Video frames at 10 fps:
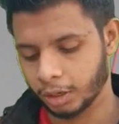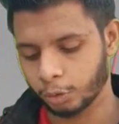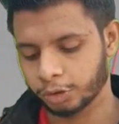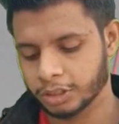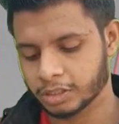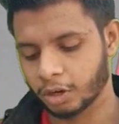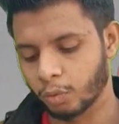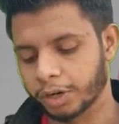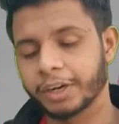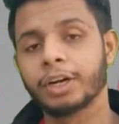Now, this
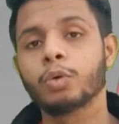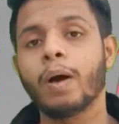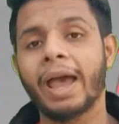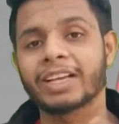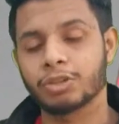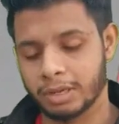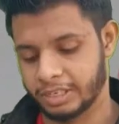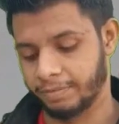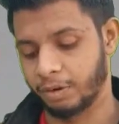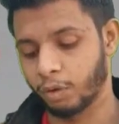converted into an
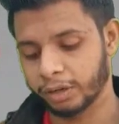actualized event.